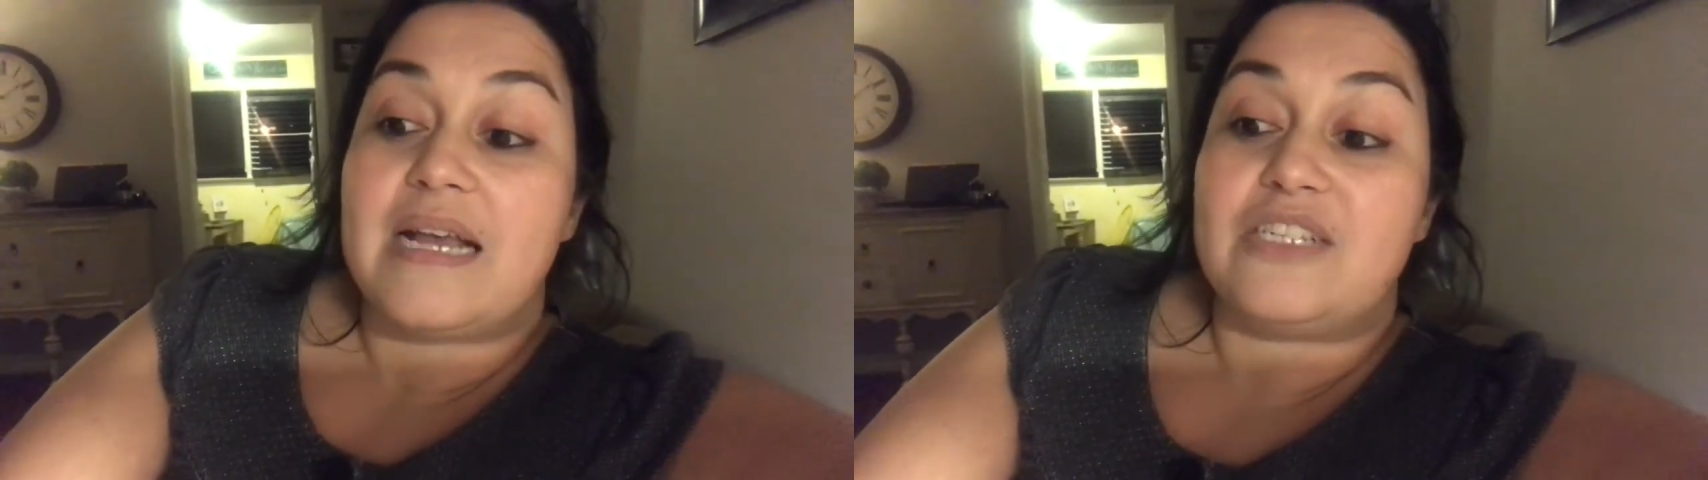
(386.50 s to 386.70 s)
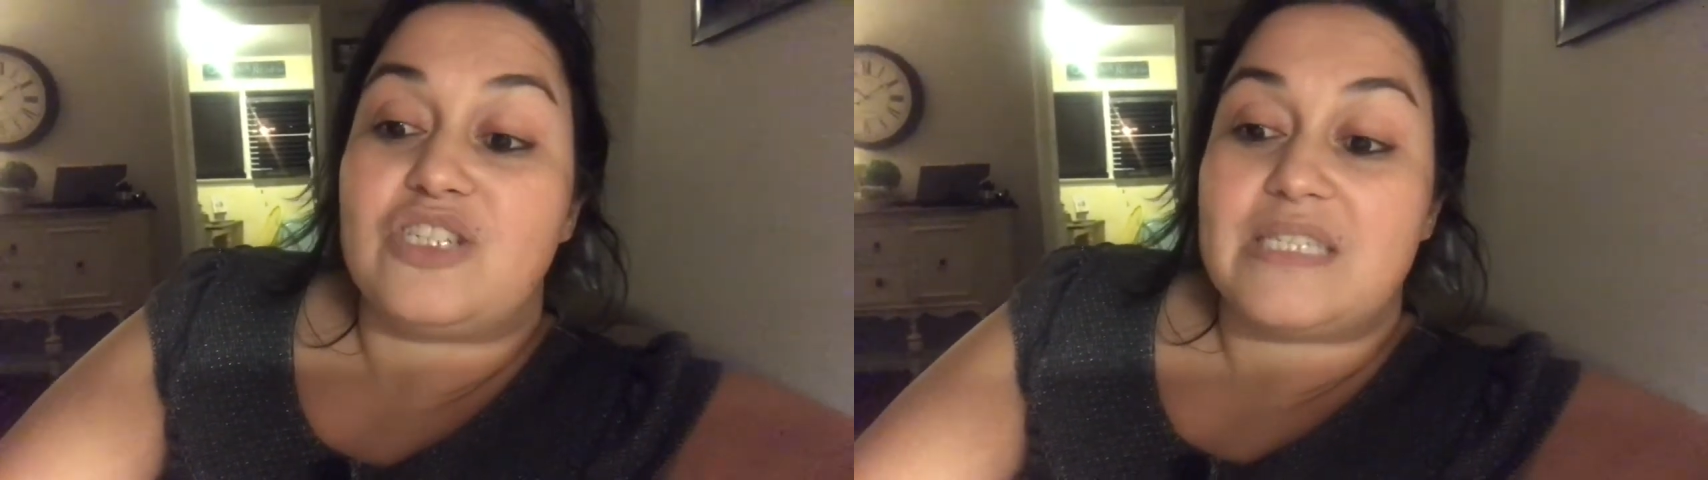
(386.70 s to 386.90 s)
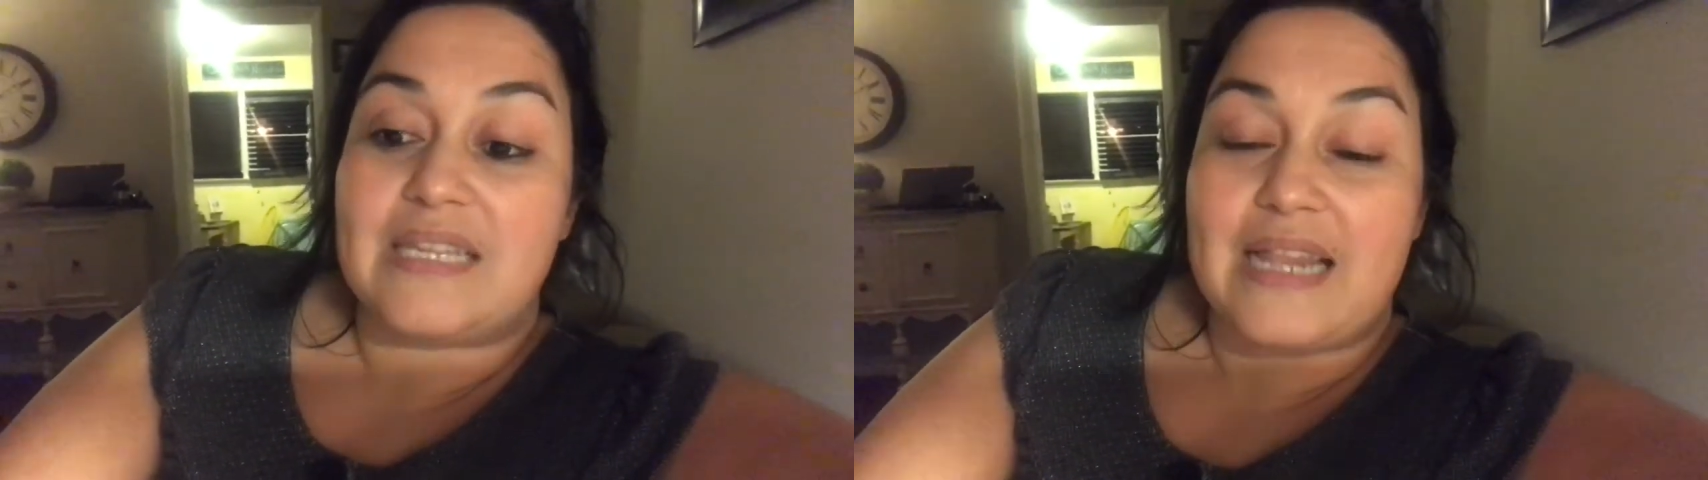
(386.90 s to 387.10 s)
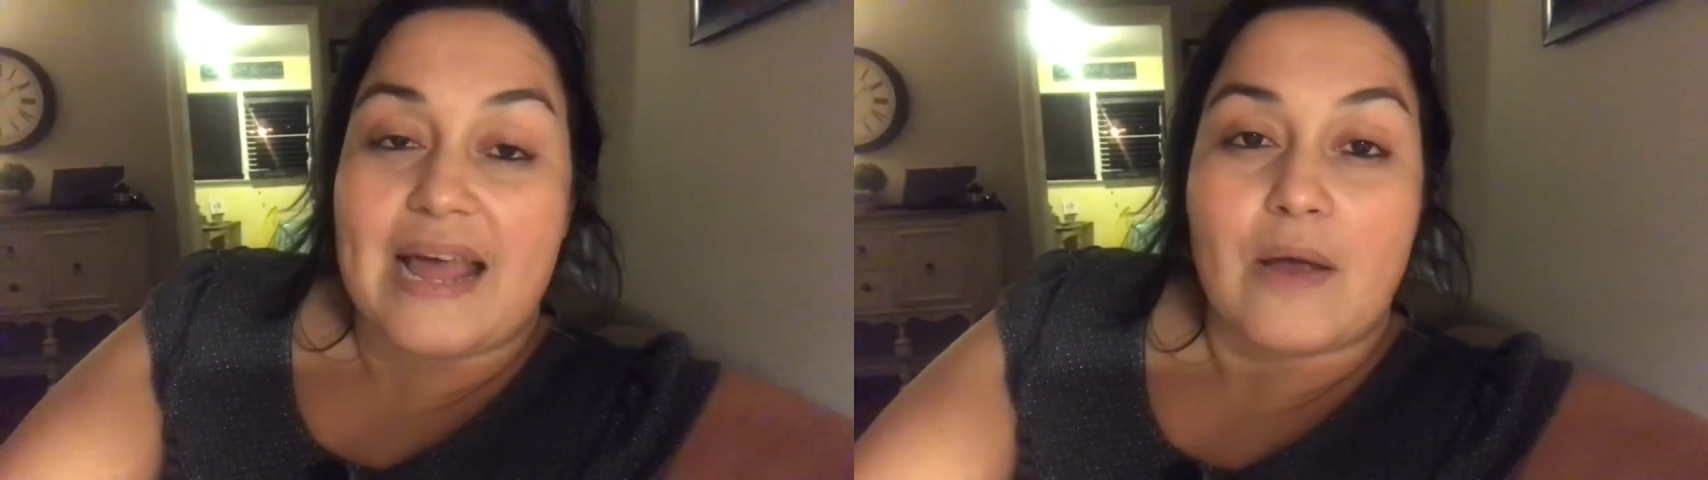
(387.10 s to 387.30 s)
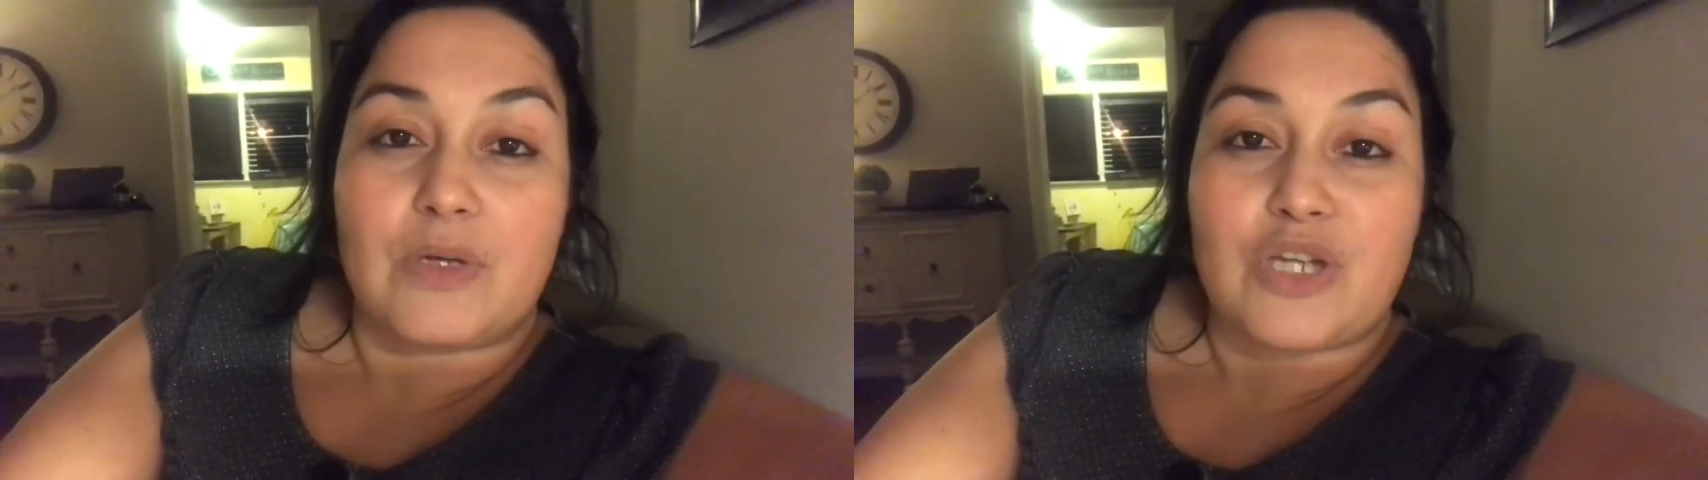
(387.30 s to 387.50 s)
It's just the
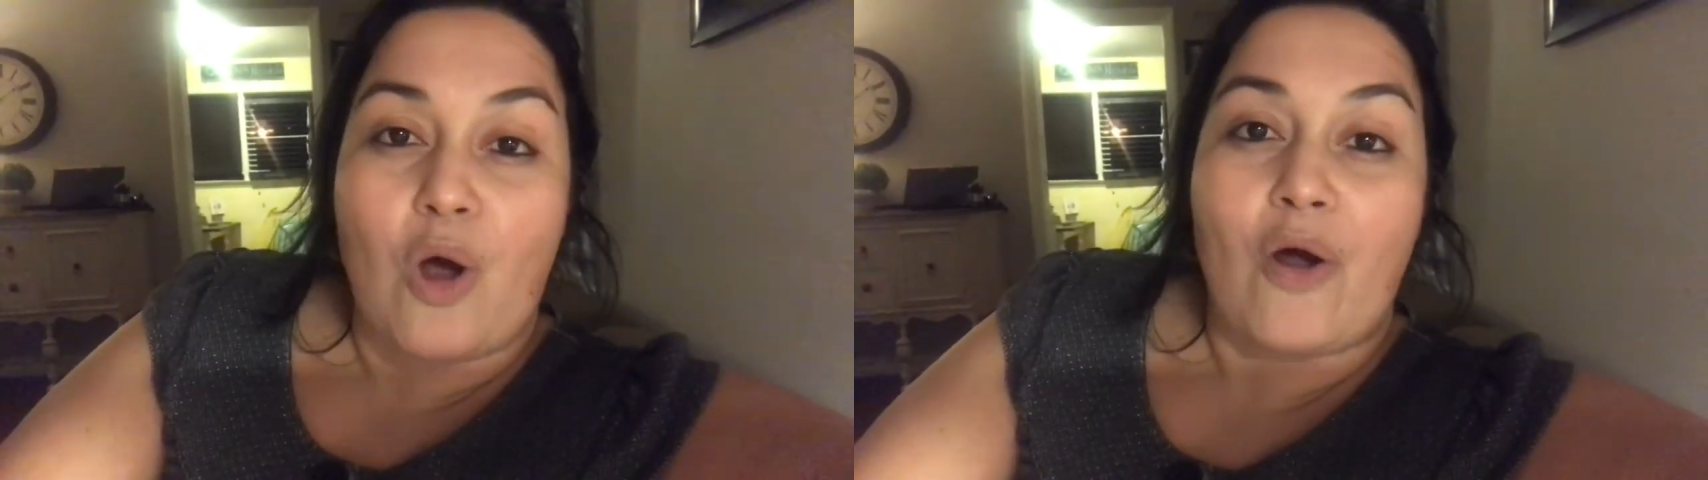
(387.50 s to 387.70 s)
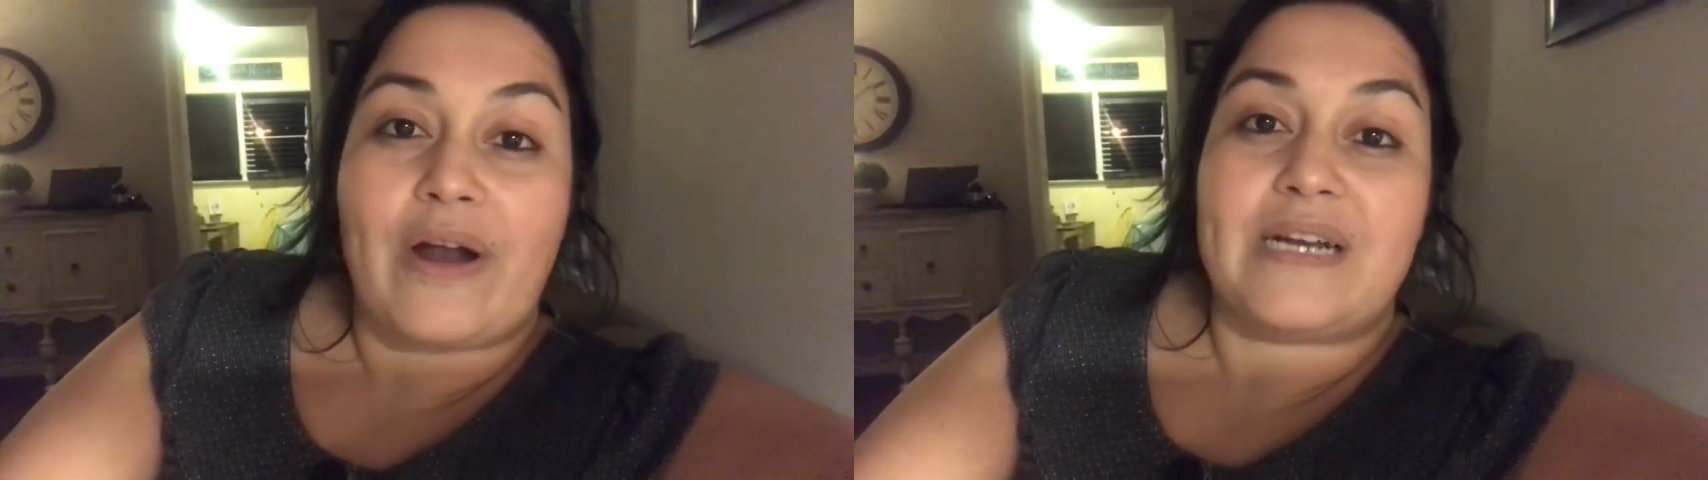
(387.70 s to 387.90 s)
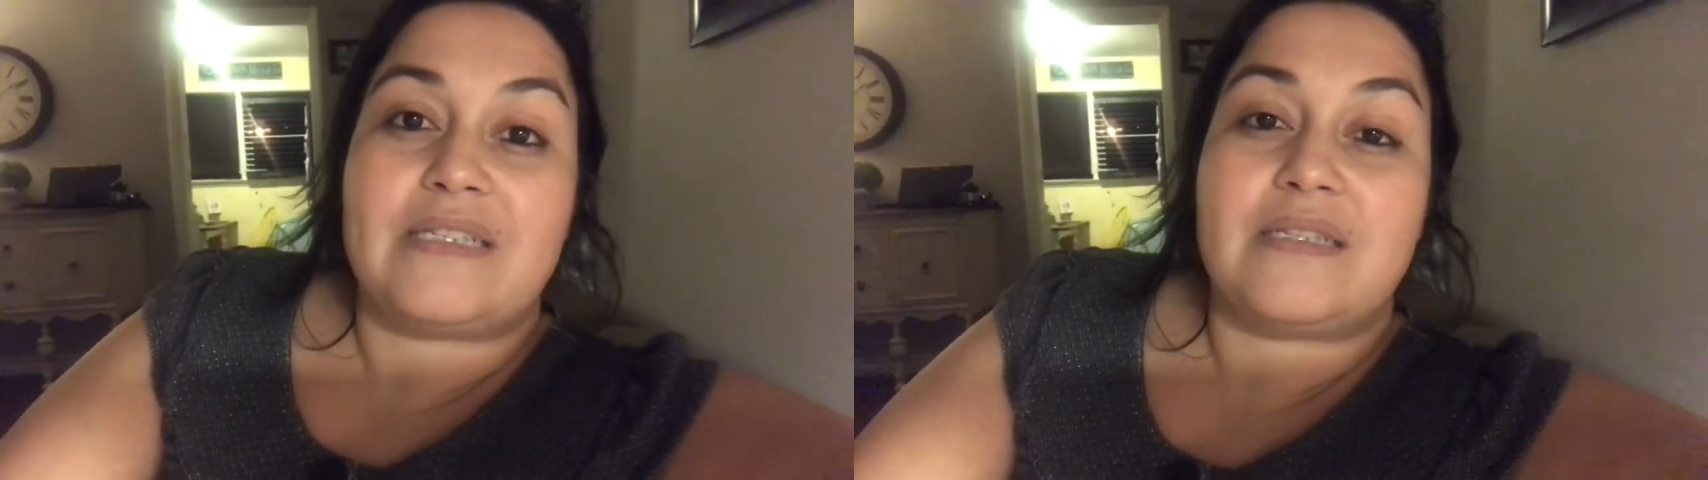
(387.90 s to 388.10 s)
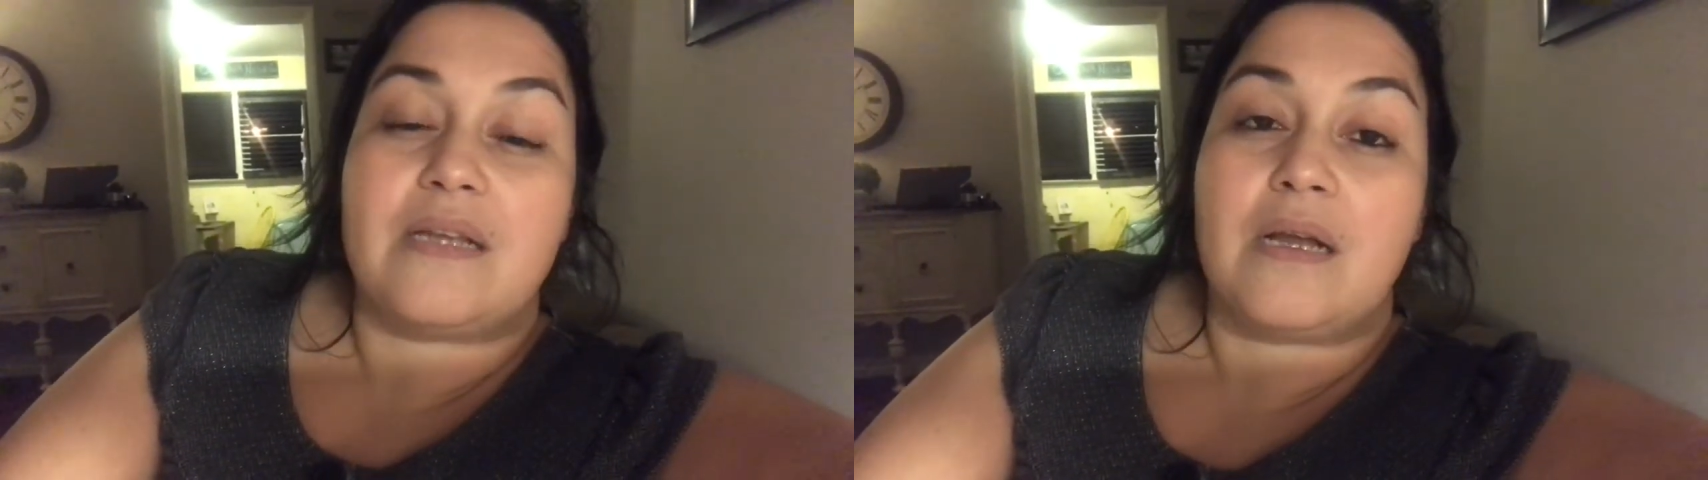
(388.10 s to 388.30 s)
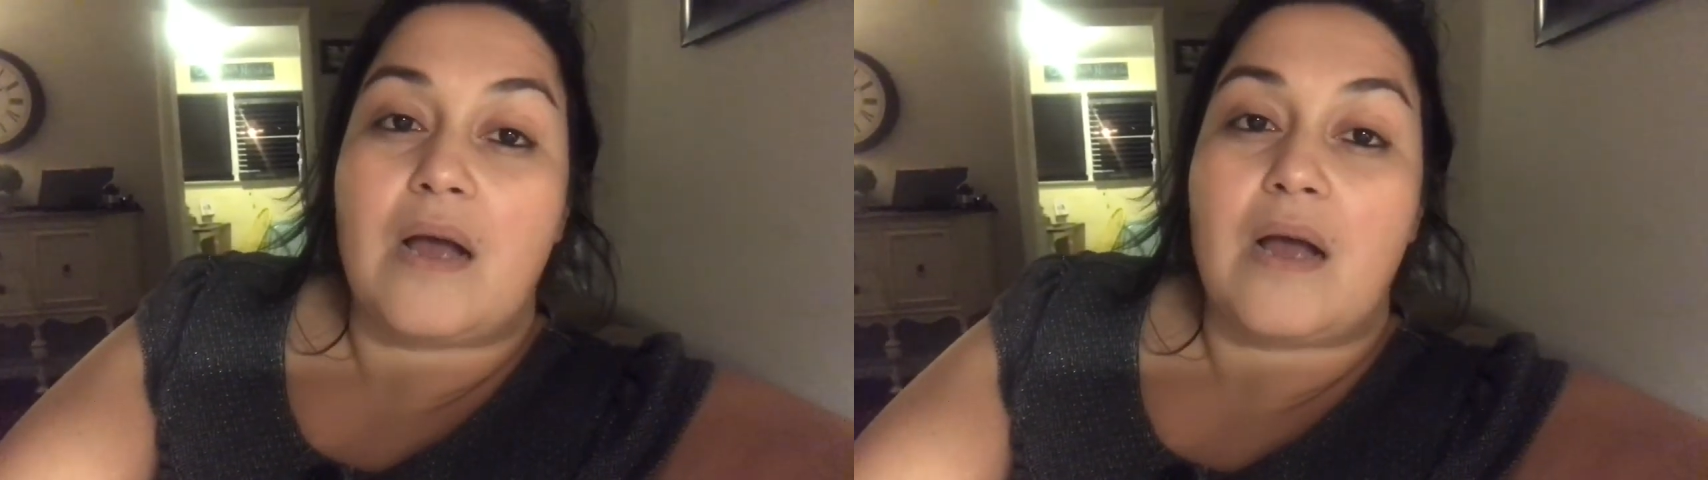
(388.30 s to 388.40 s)
language arts,